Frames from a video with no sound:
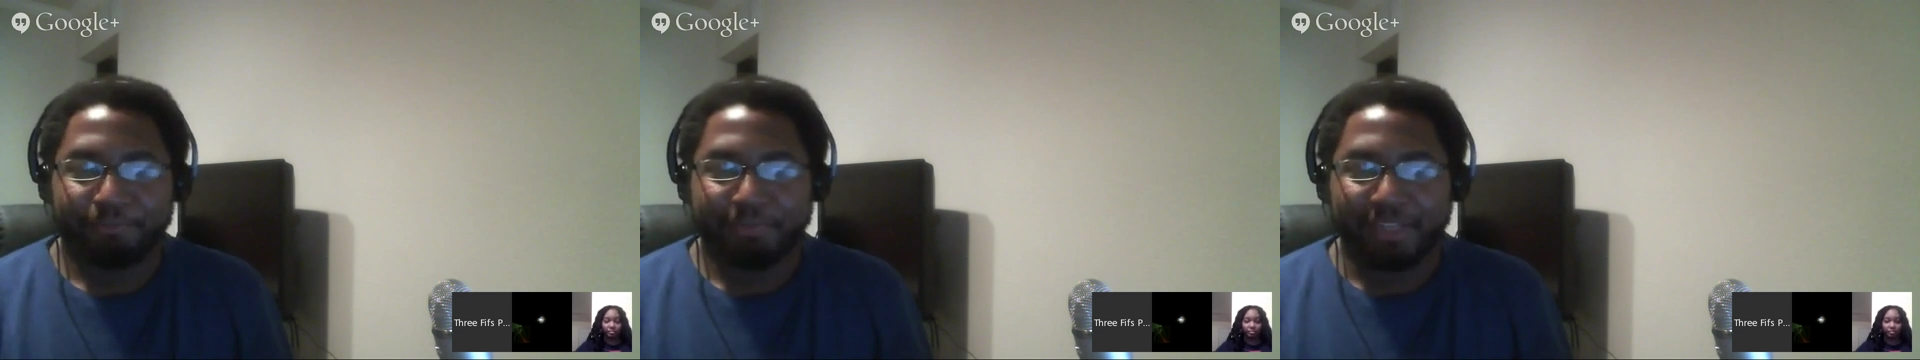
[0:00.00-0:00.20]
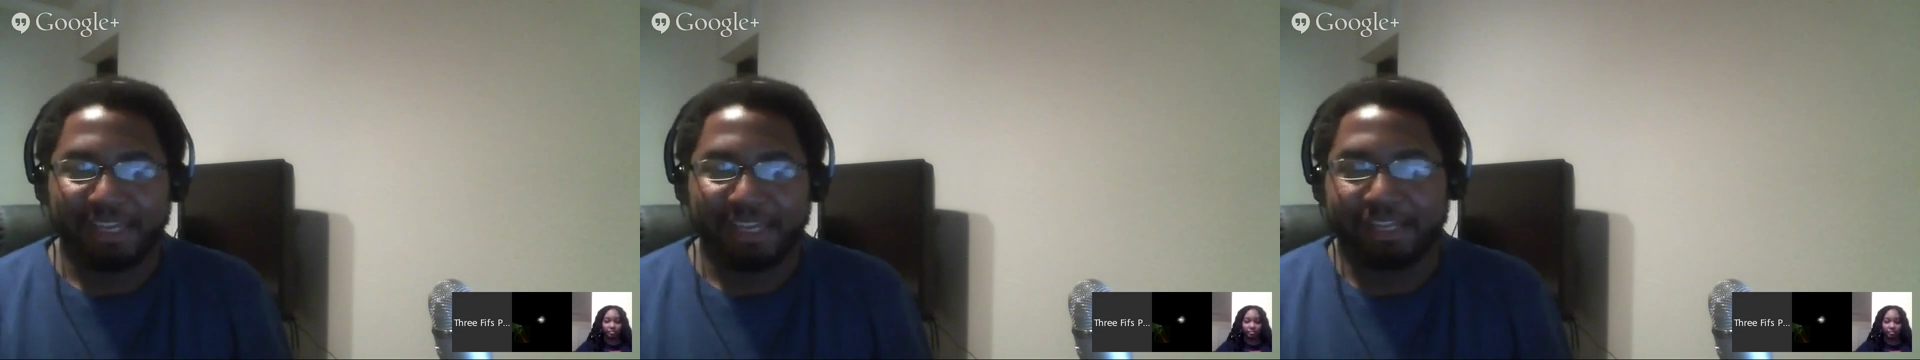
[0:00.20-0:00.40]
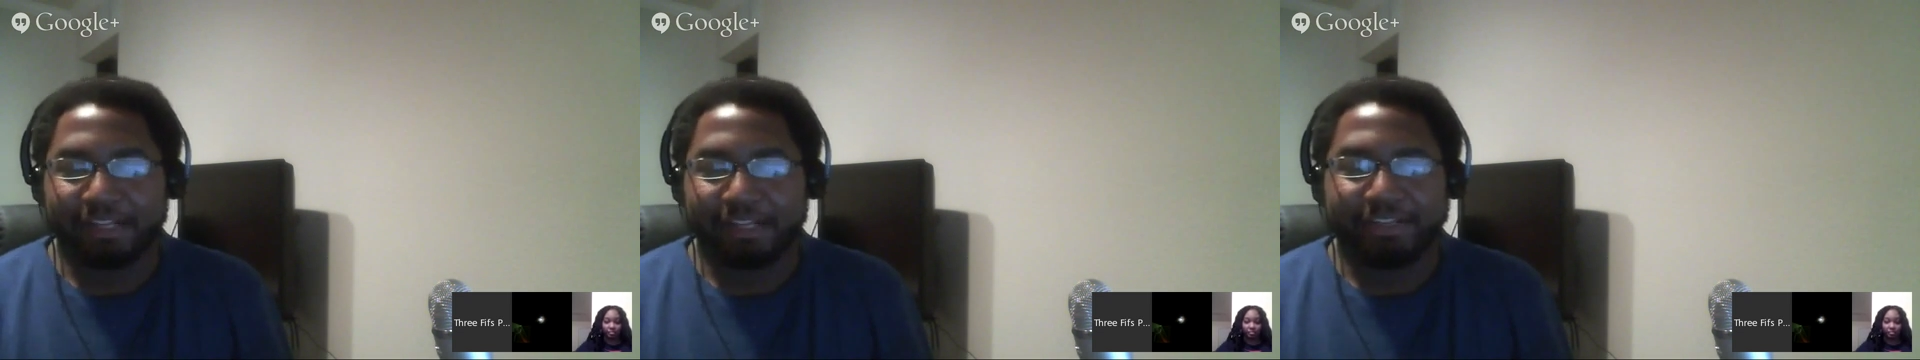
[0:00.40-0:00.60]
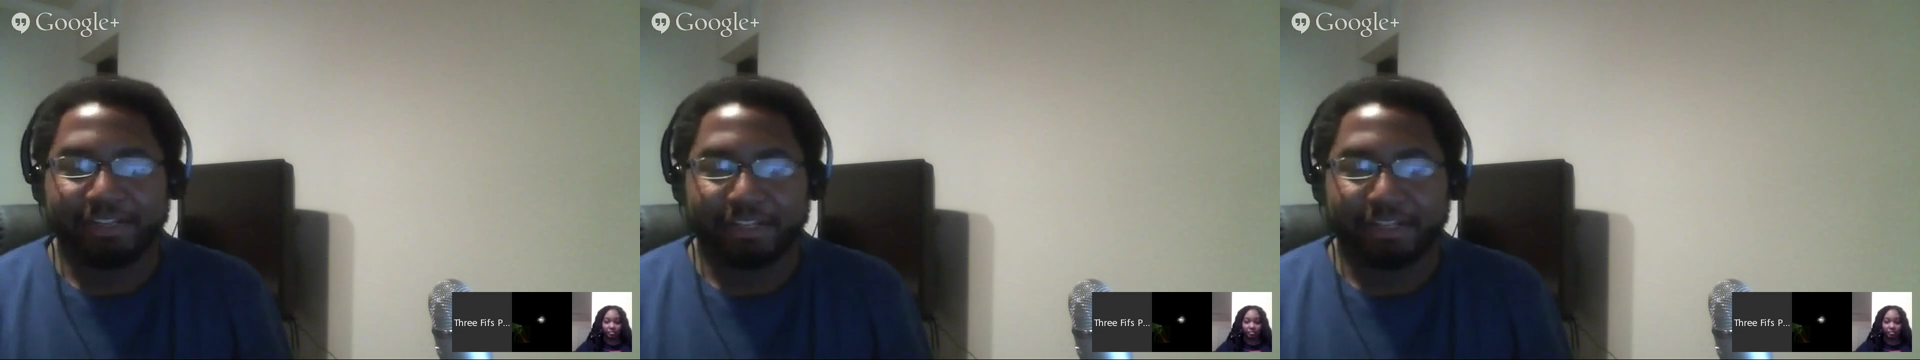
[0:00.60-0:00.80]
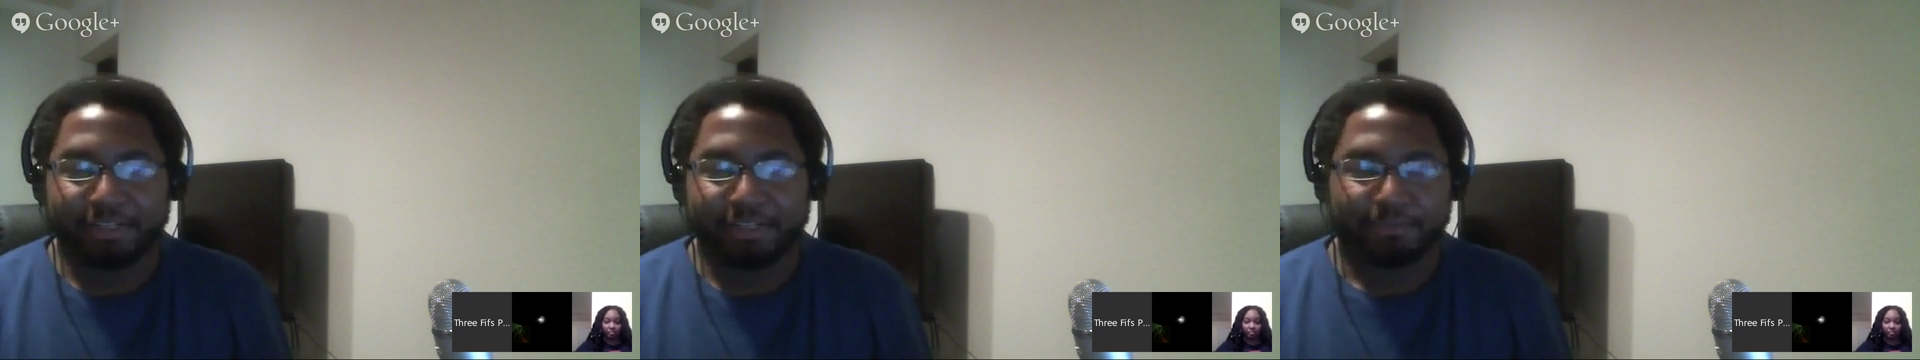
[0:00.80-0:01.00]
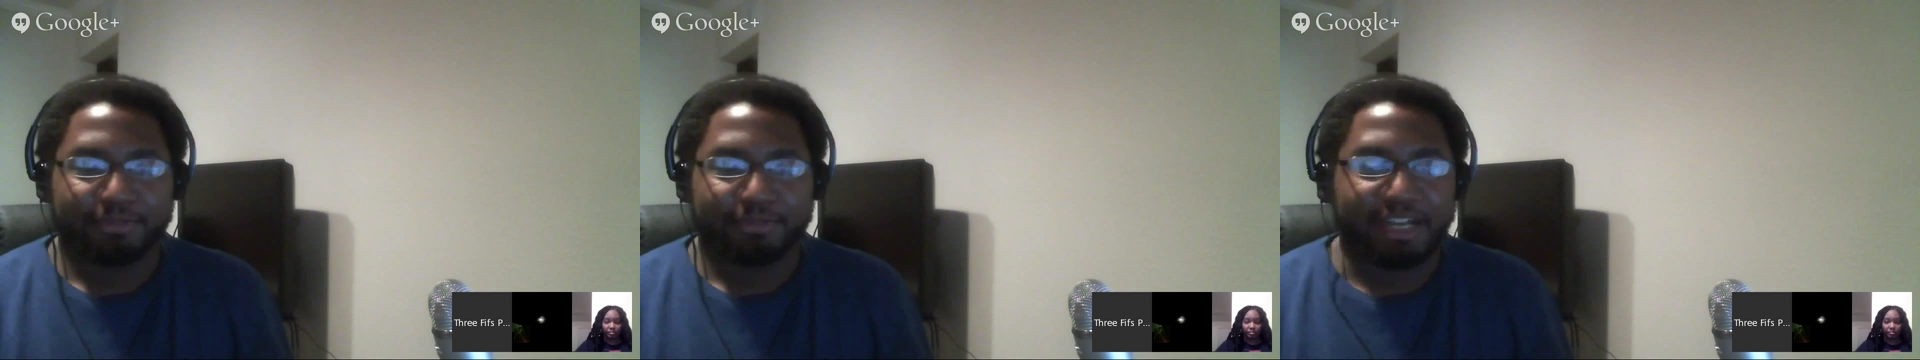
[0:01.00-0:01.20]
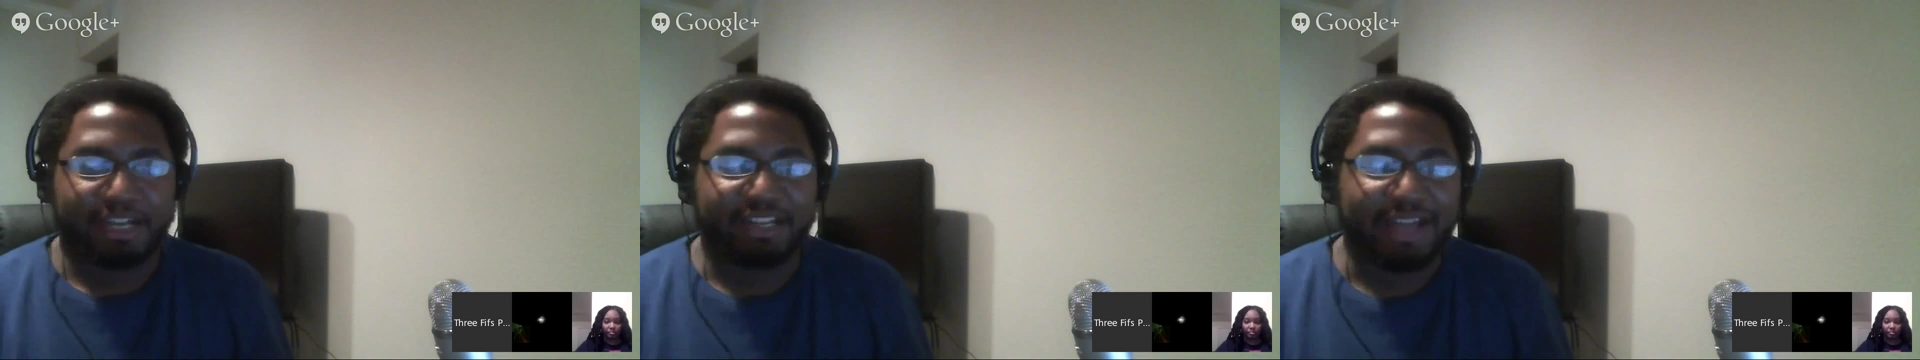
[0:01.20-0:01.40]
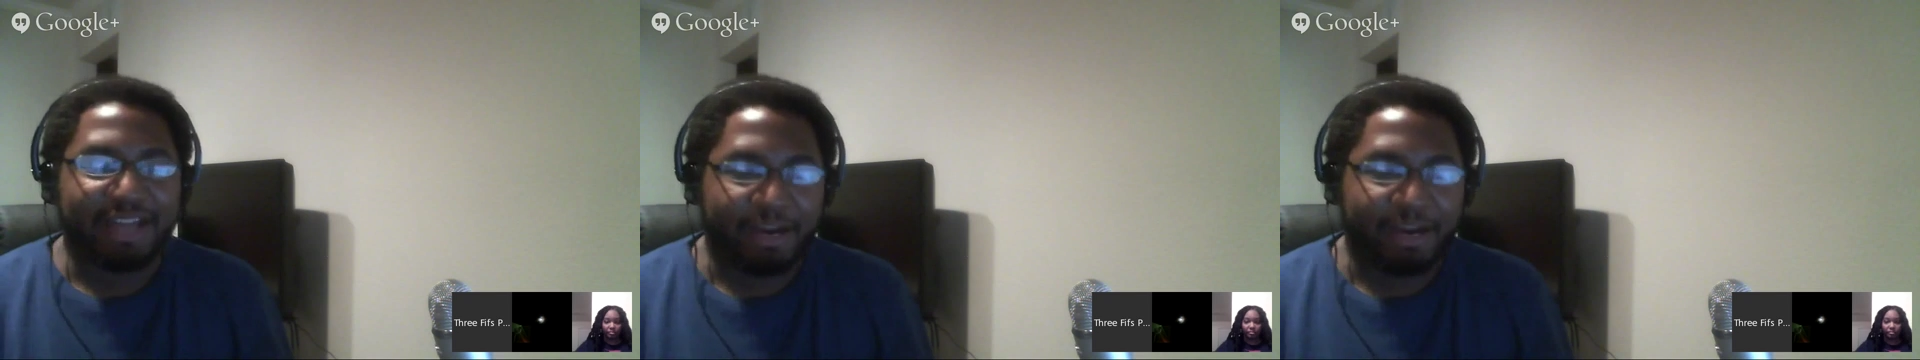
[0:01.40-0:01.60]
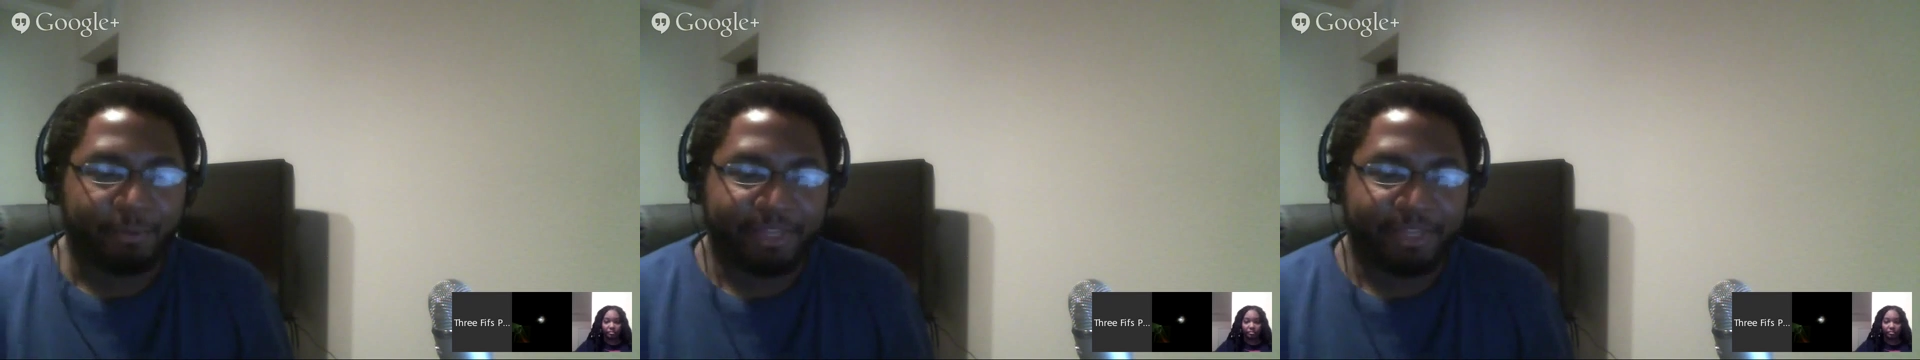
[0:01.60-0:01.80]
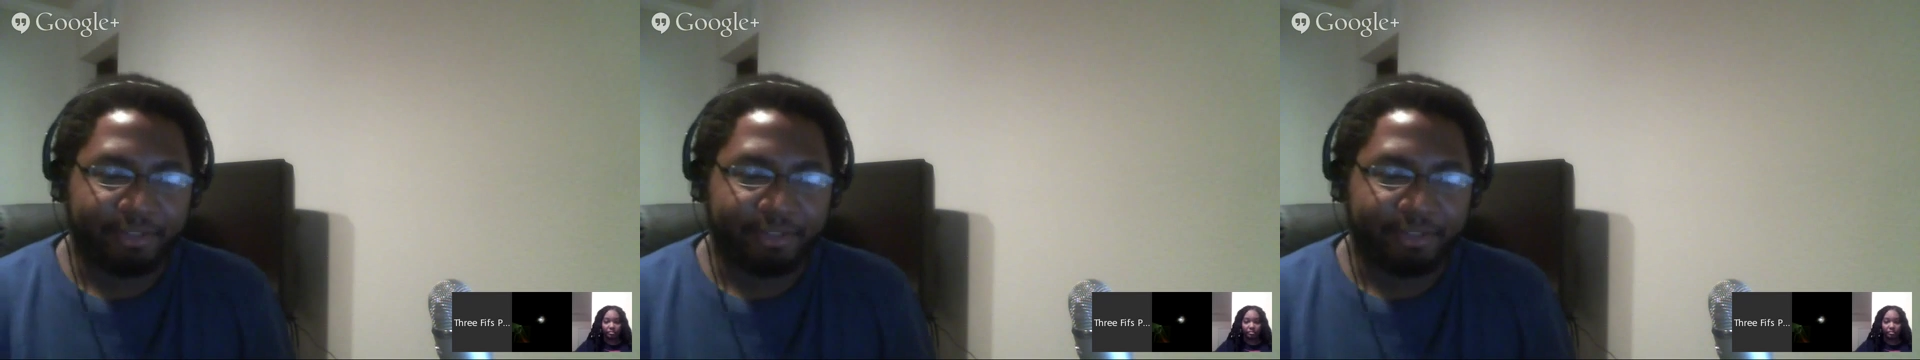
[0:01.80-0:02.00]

in allowing